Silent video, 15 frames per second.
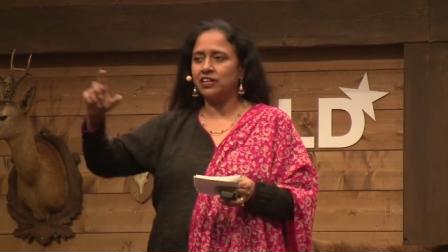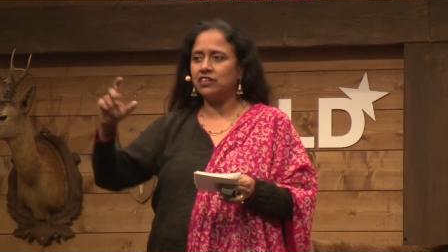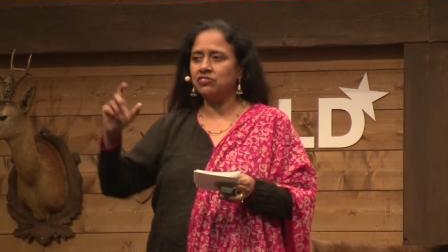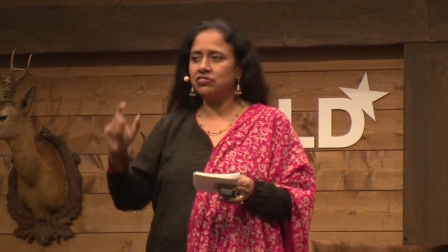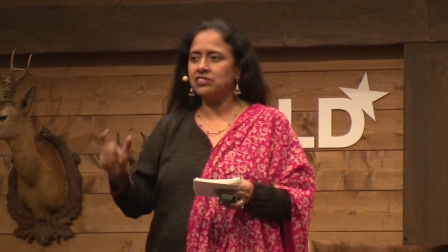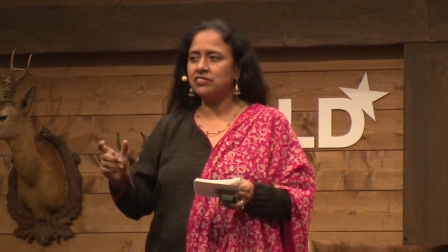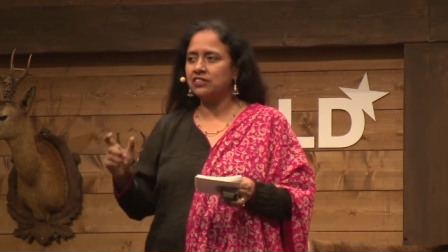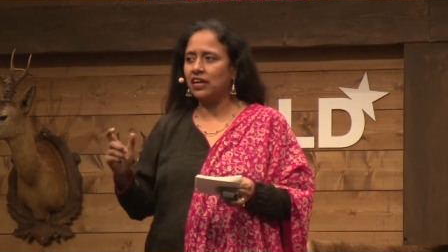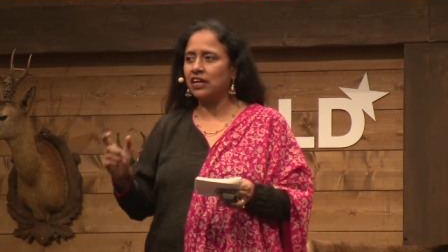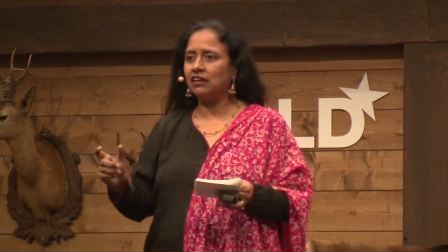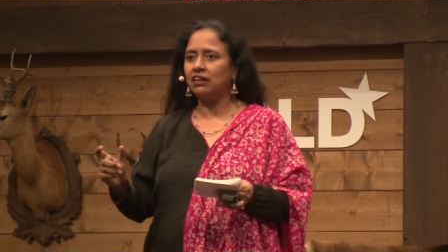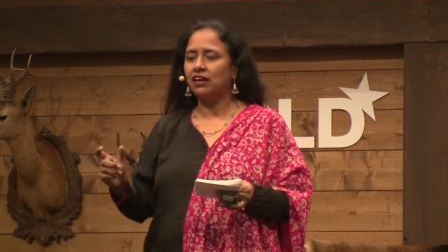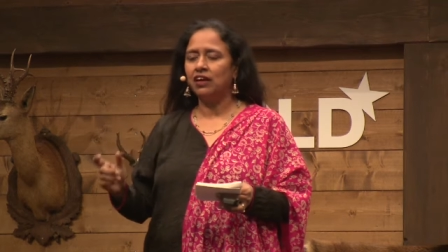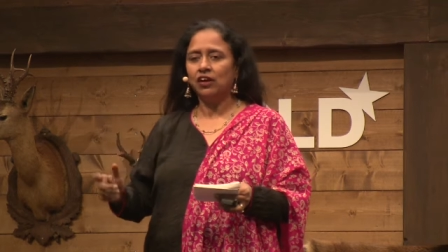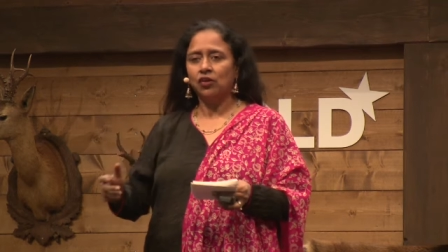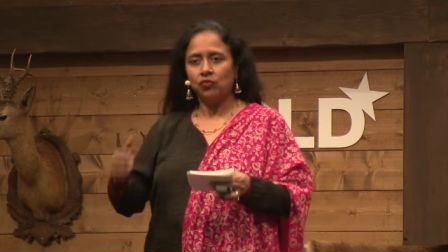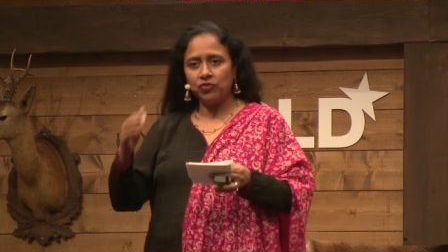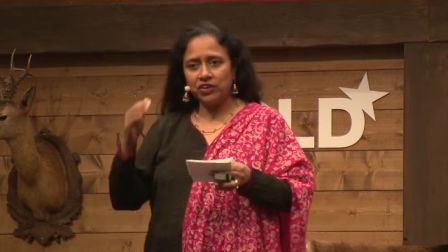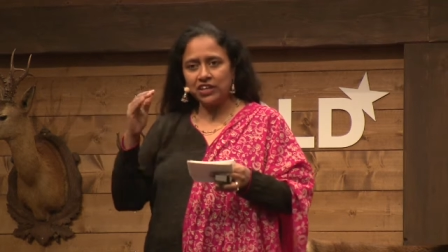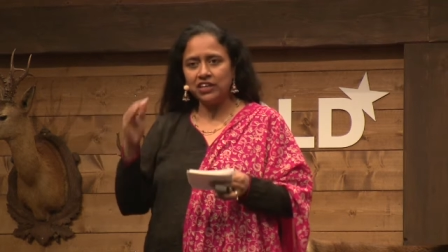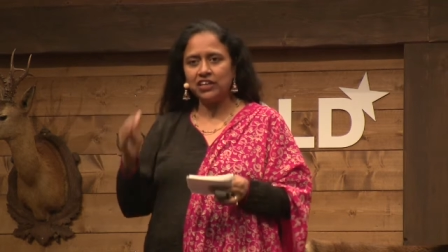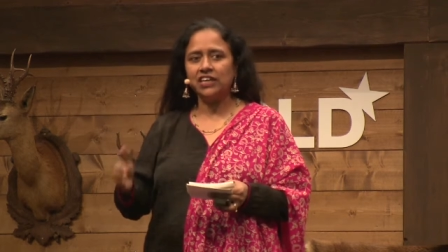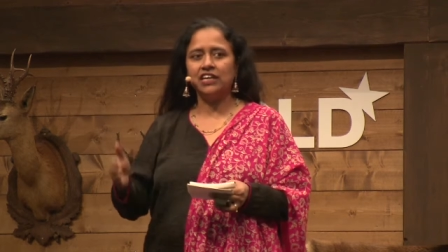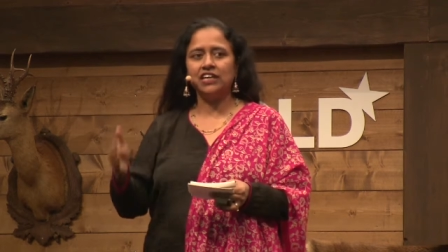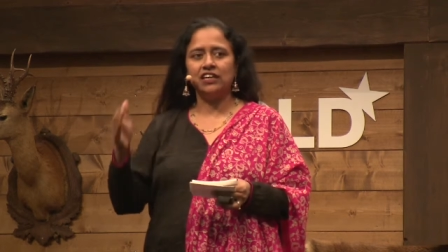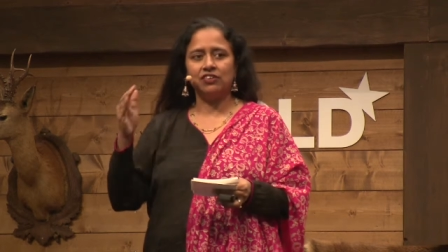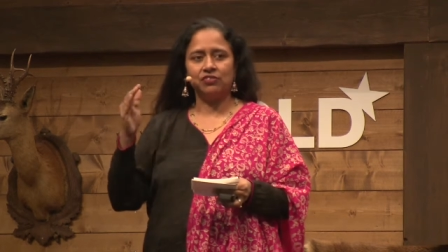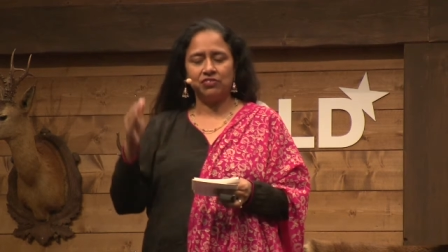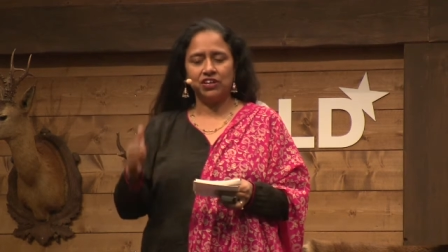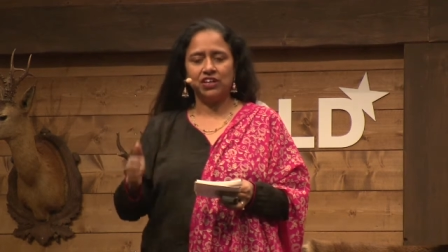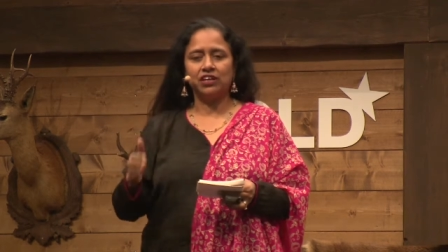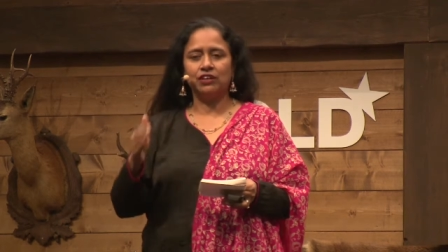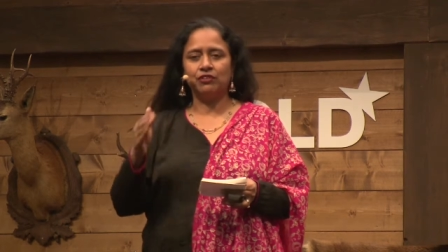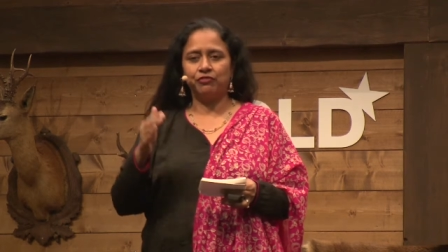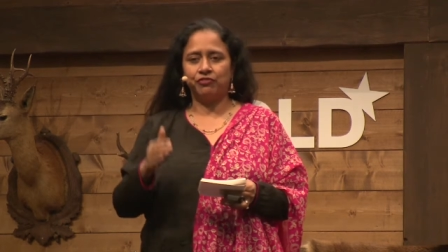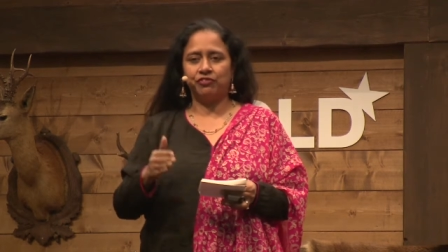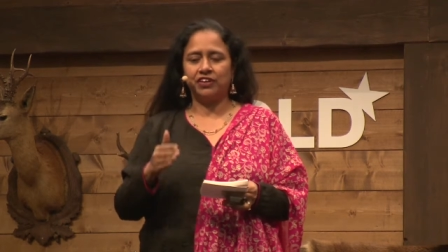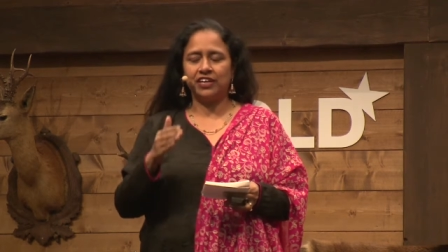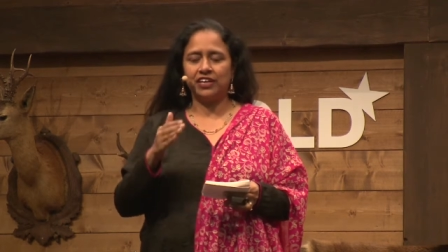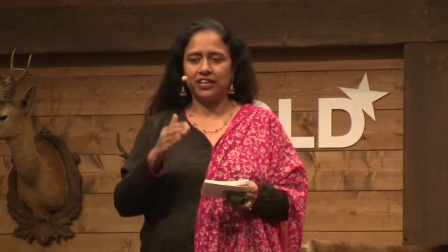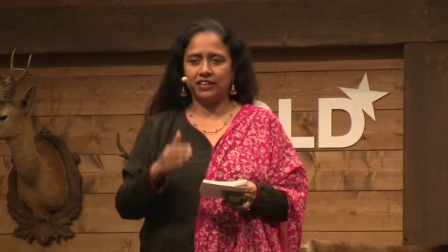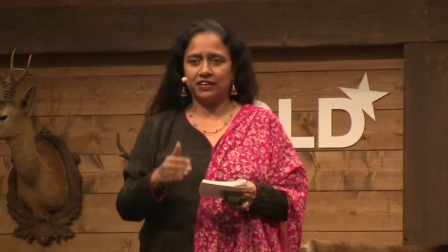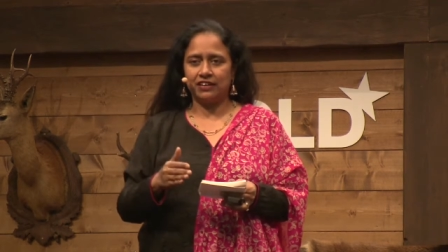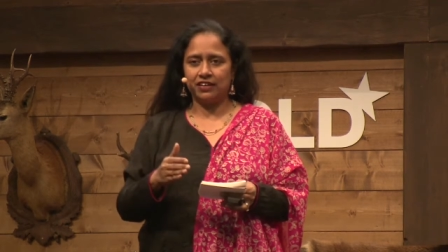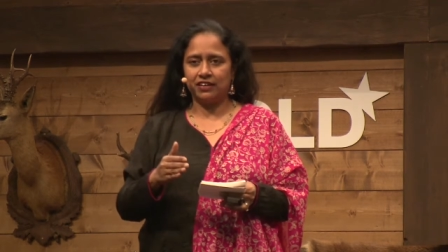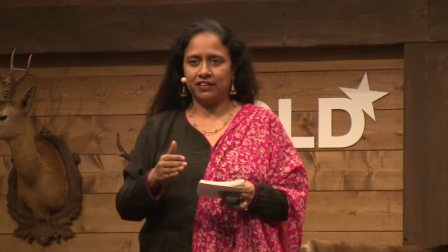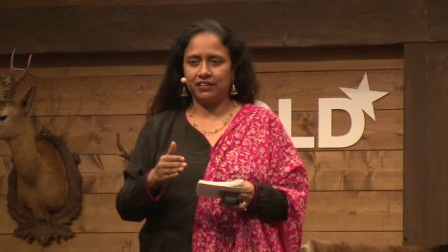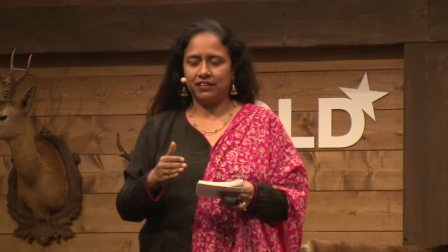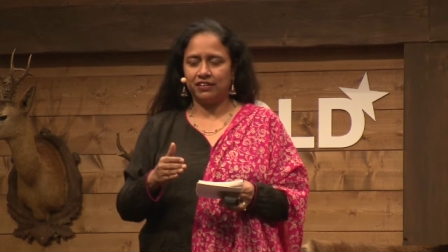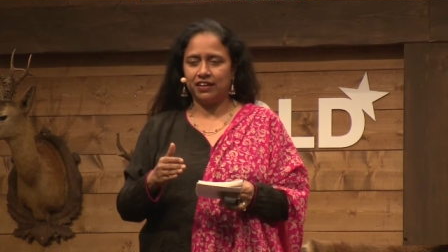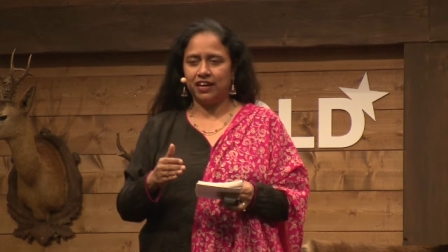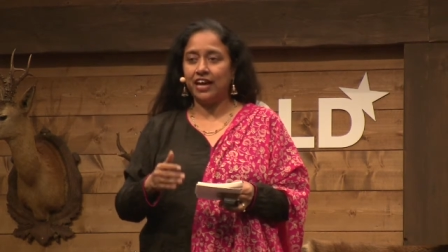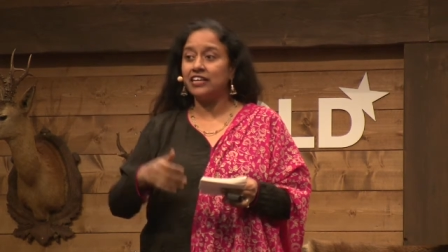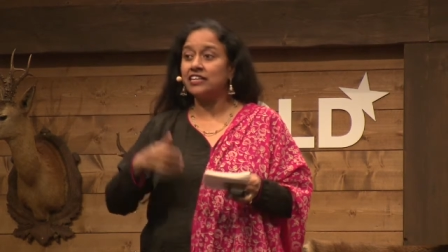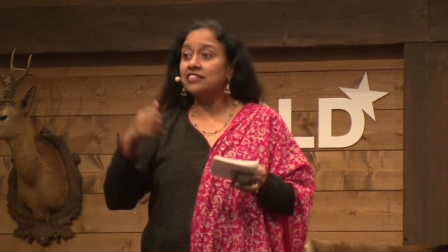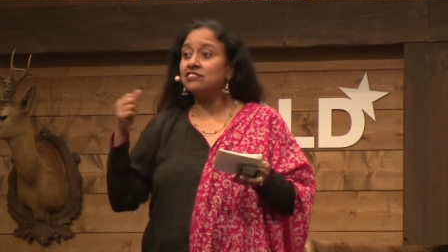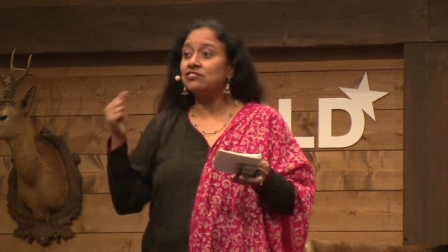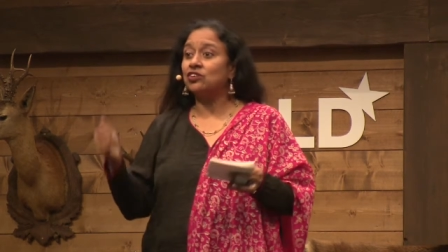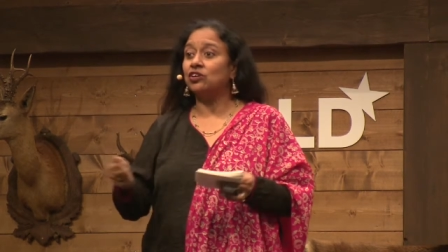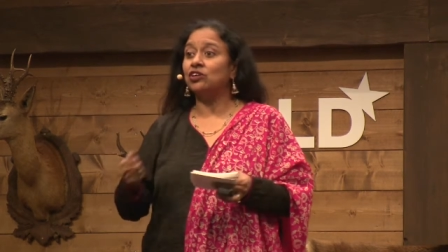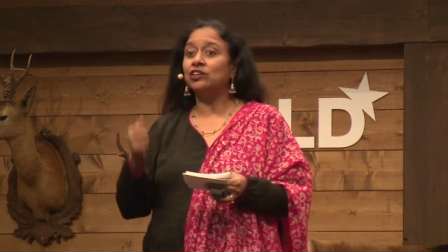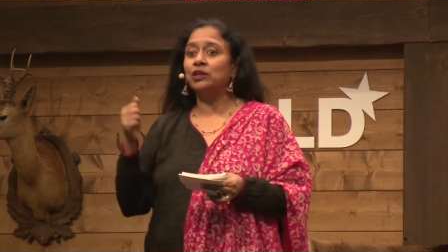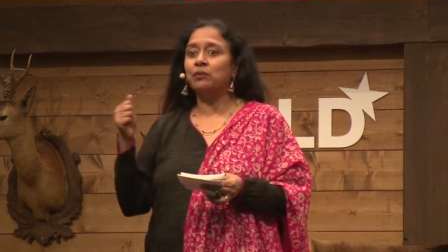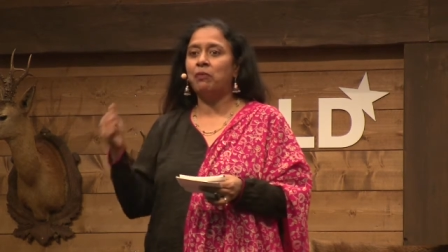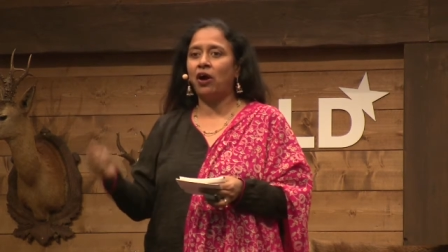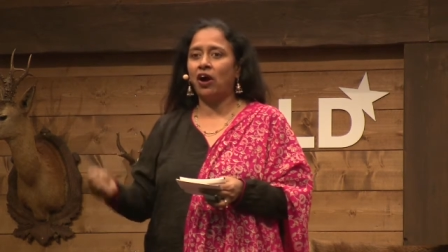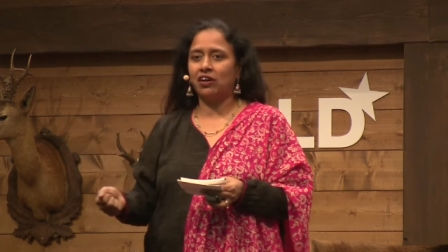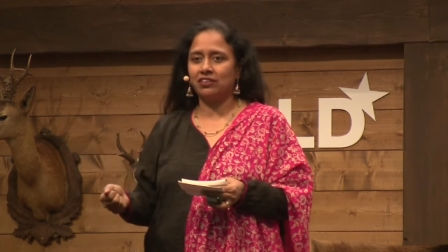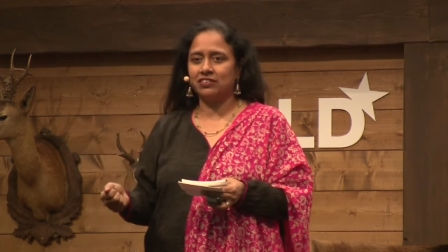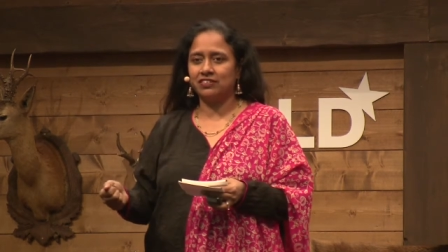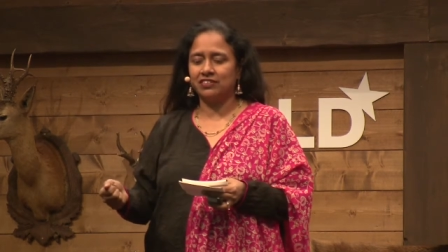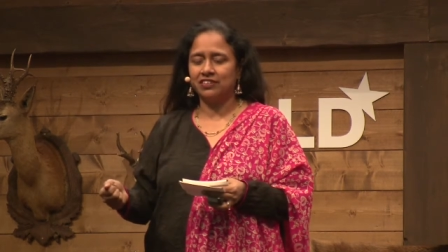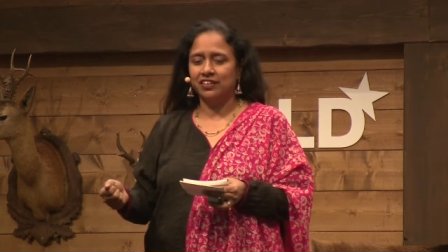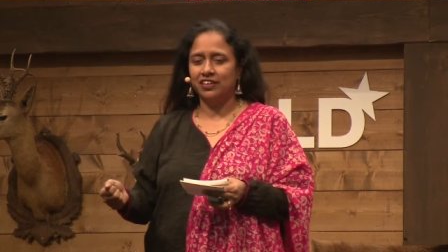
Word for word: He just said, we need a real free India. And he stirred the pot.